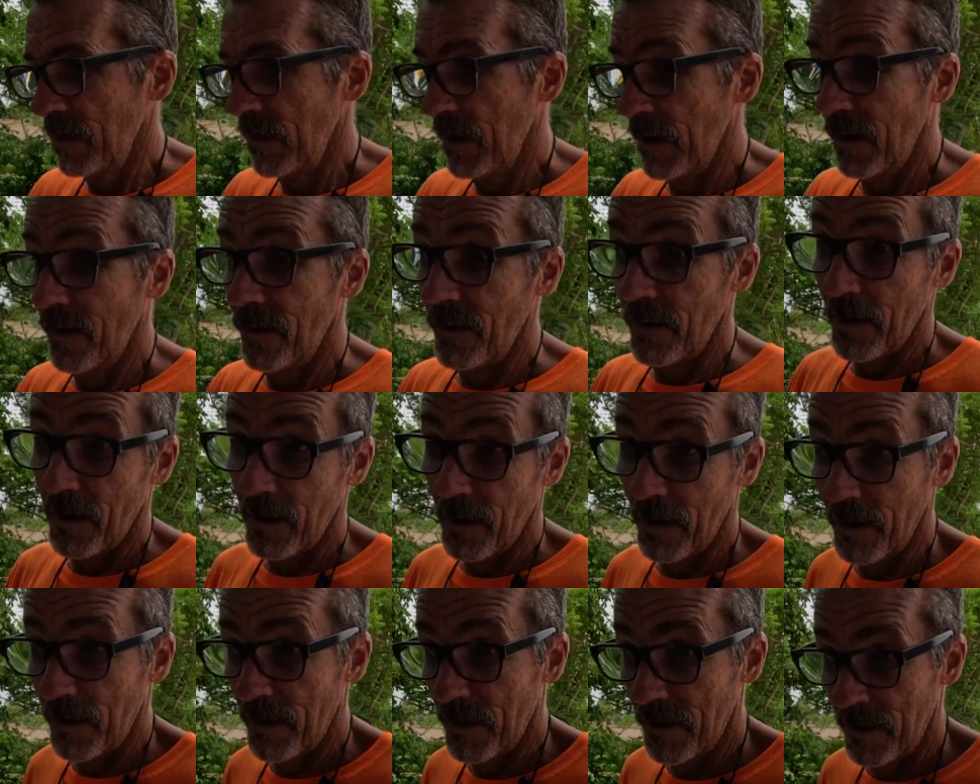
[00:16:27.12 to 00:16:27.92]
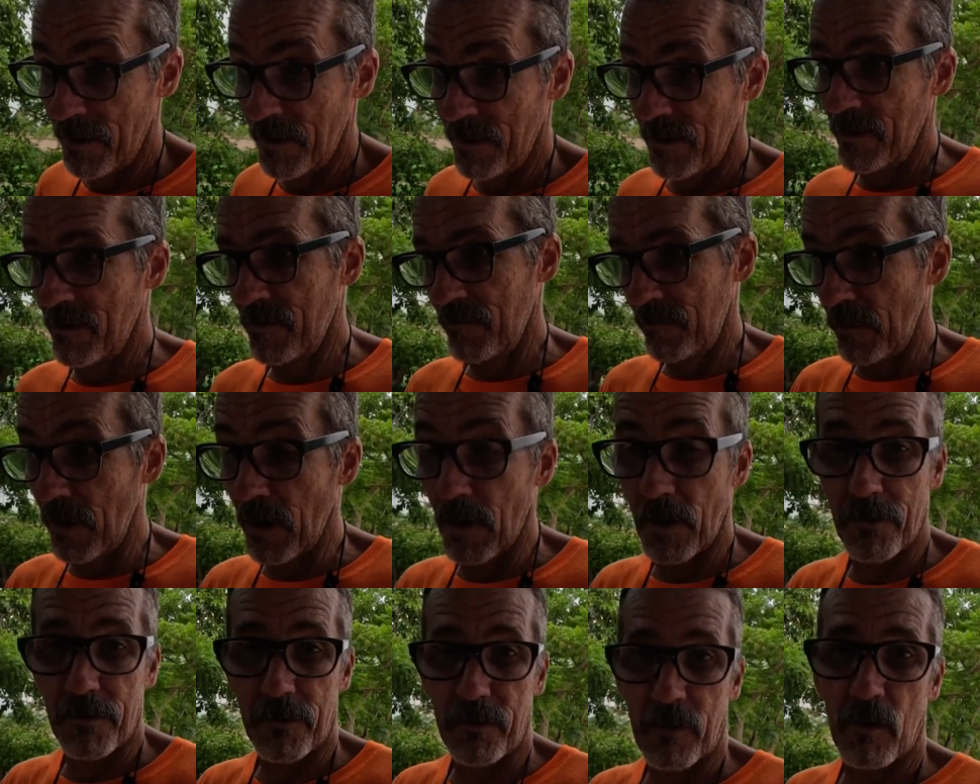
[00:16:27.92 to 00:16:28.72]
And the
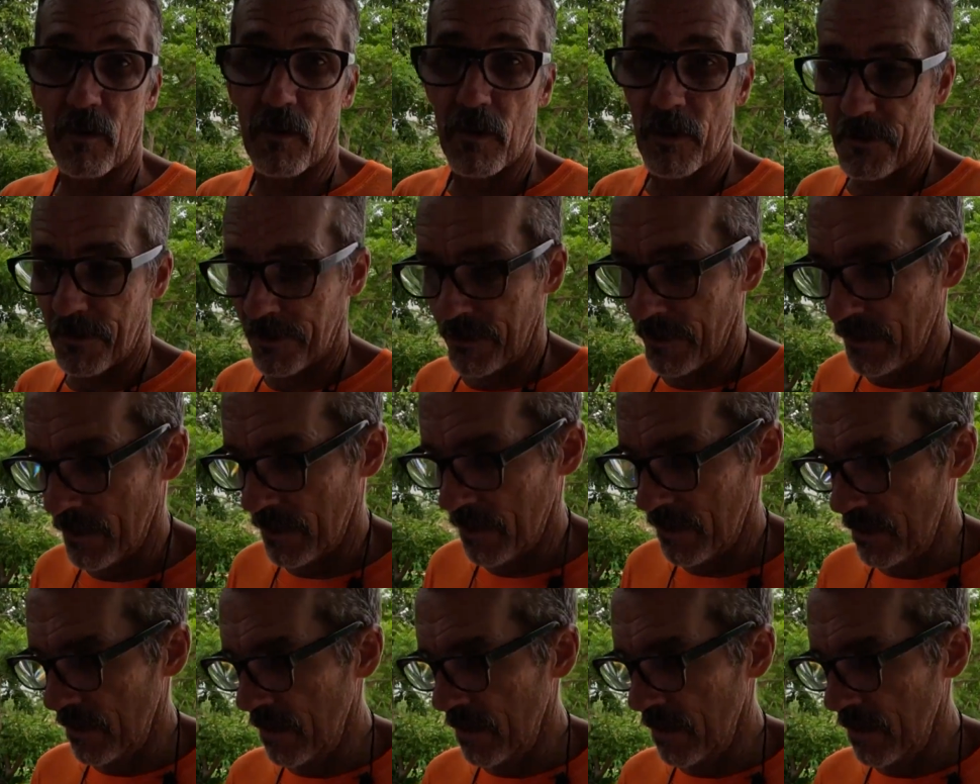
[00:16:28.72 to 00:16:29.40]
birds, of course.